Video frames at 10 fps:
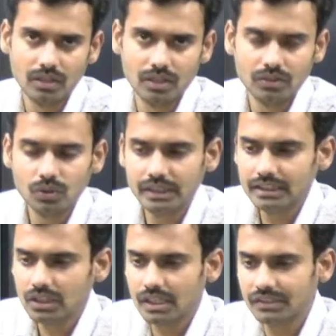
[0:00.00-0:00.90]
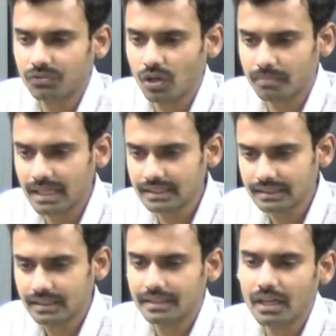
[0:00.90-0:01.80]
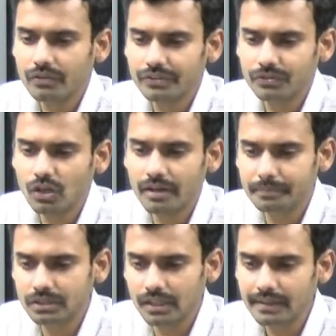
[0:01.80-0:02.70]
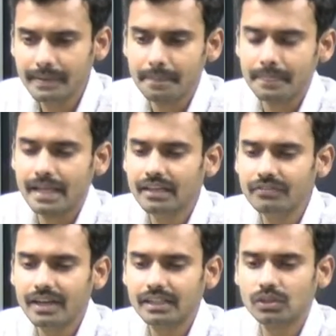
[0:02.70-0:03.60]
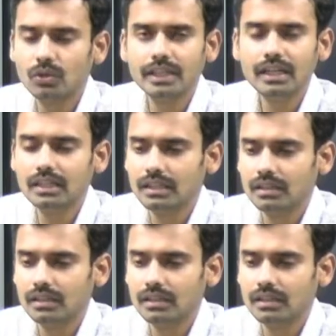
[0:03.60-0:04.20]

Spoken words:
So these are the formulas. Now if you observe n factorial,